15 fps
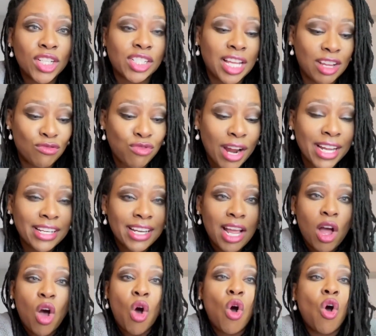Like right
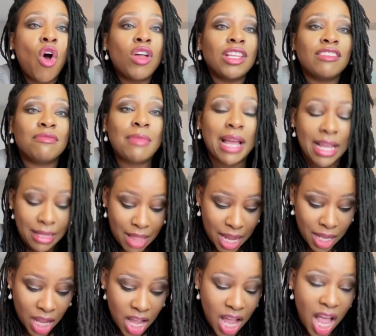now, all of my, like